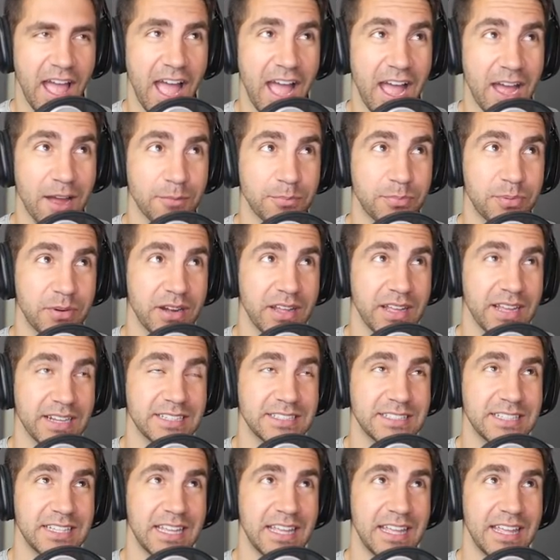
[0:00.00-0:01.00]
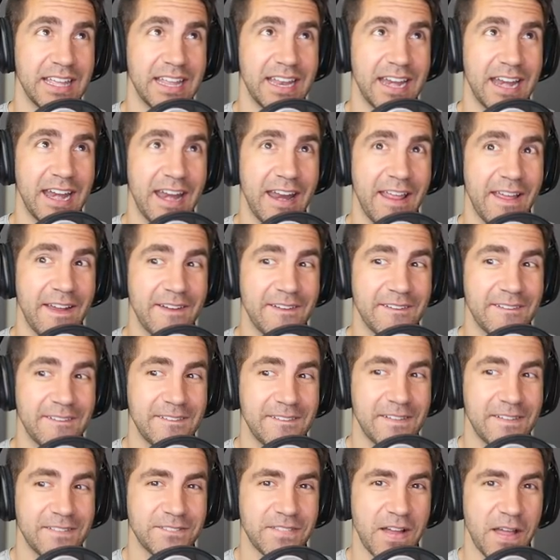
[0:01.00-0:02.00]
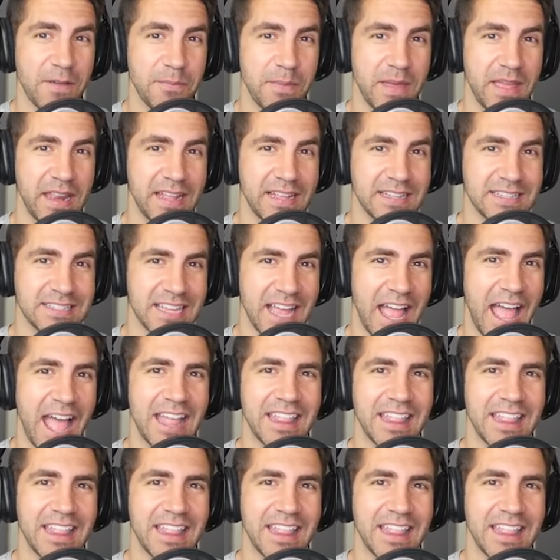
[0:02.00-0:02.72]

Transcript: I'm predicting five minutes.